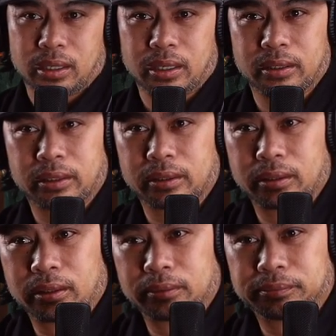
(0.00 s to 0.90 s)
And then
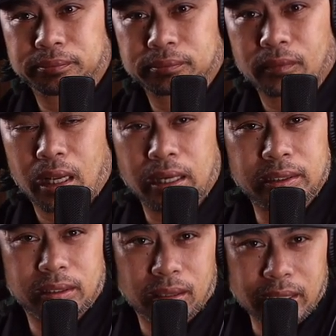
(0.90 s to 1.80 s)
um, I
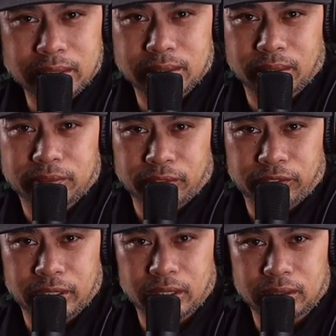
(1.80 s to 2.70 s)
did all that stuff to
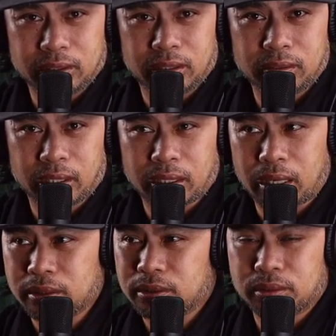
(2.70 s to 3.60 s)
fit in. You know, like
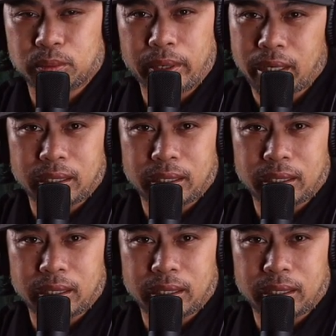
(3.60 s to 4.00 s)
I swear,